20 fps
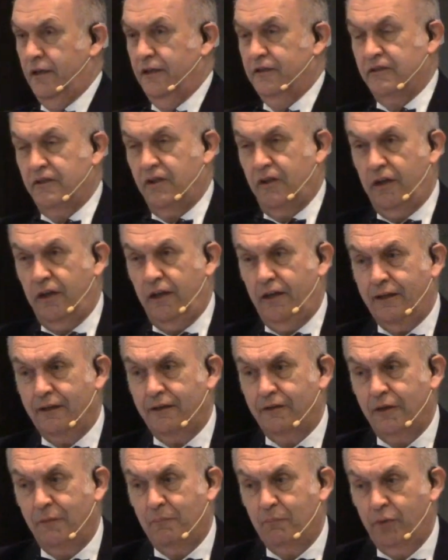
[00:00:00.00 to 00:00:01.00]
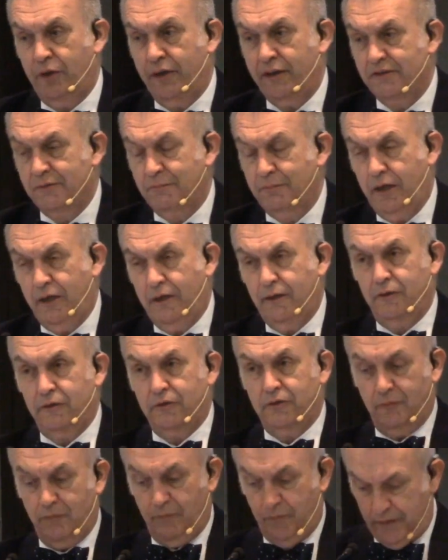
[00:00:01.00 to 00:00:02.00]
is the thing that brings
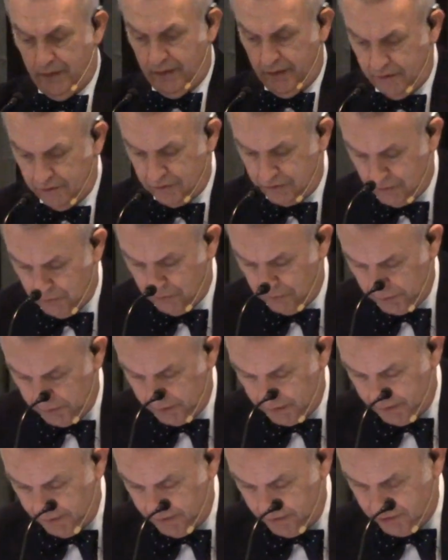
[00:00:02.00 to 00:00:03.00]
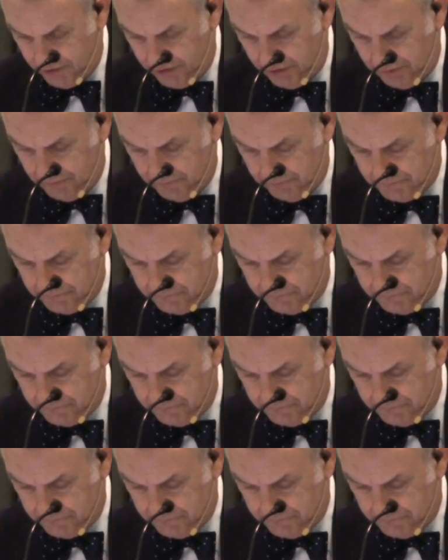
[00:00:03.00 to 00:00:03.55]
about his coronation.